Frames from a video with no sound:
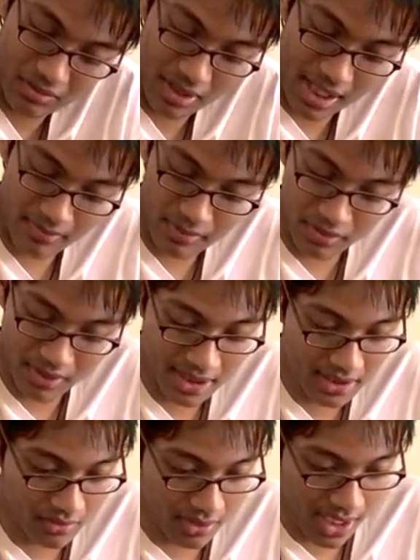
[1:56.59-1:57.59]
crap through
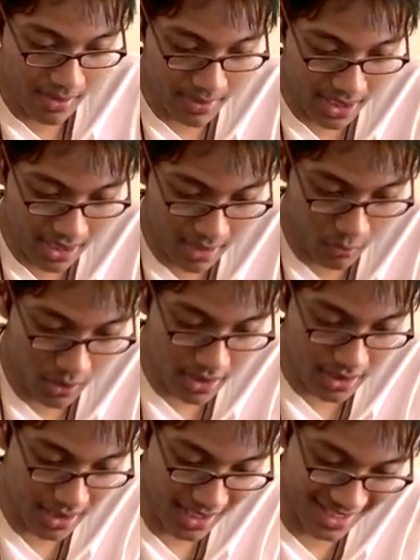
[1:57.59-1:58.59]
this crap and we're
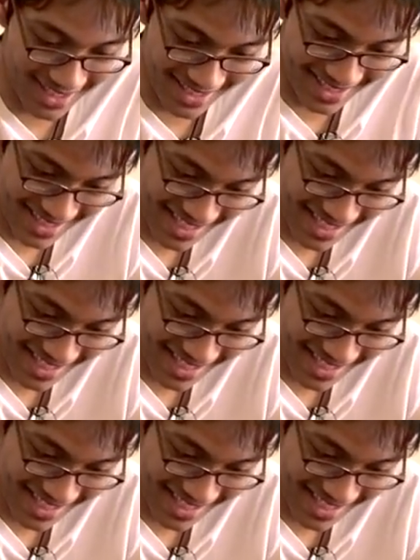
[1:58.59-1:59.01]
done.